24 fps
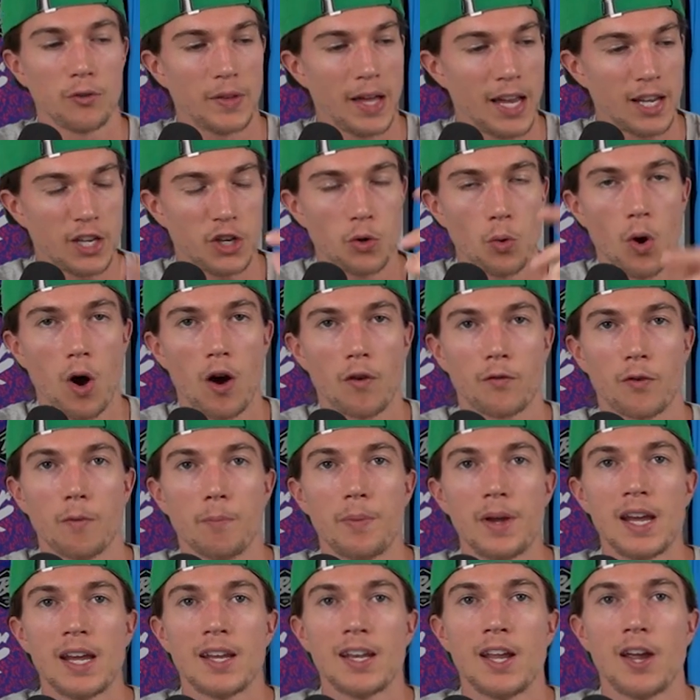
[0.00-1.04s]
Thank you all for
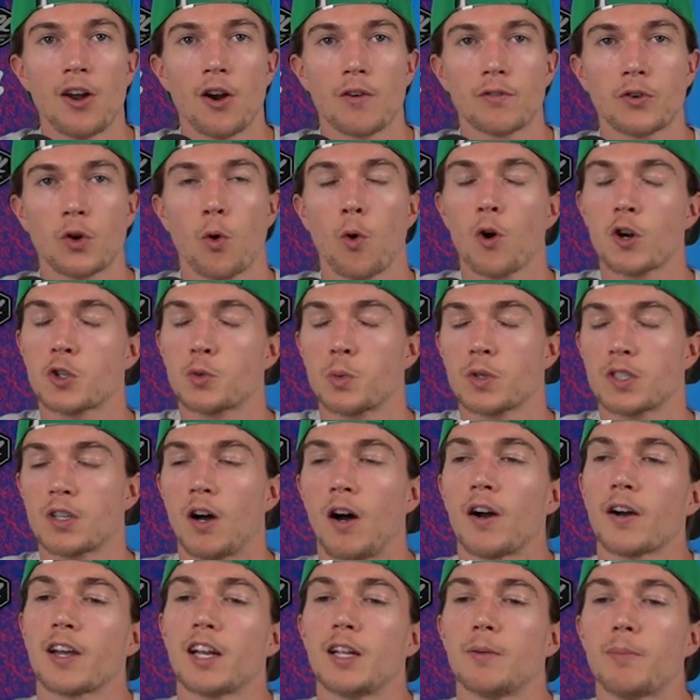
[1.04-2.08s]
being here. Of course, we're
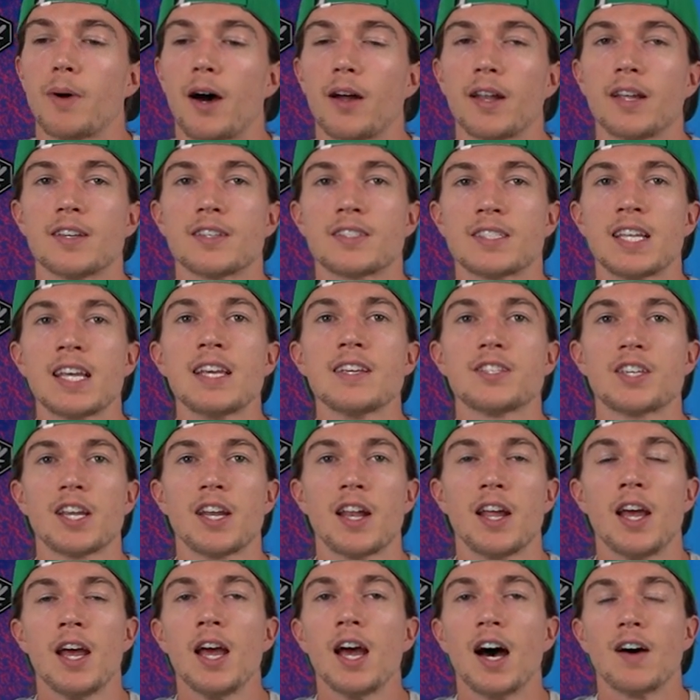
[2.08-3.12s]
talking about his teasing